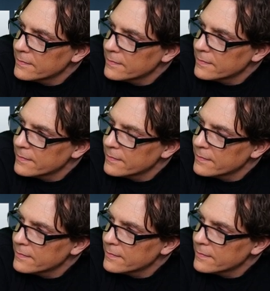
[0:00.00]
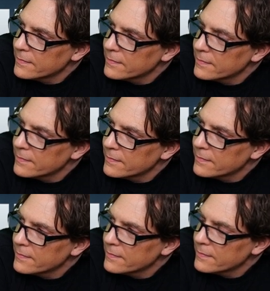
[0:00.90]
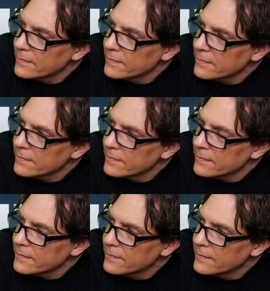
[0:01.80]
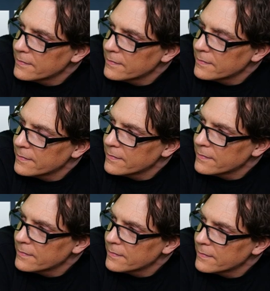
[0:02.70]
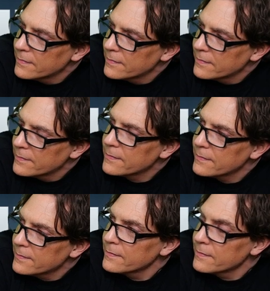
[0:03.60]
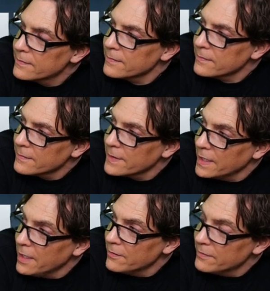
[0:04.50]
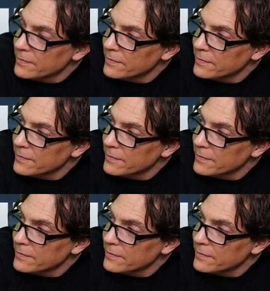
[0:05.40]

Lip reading: [no speech]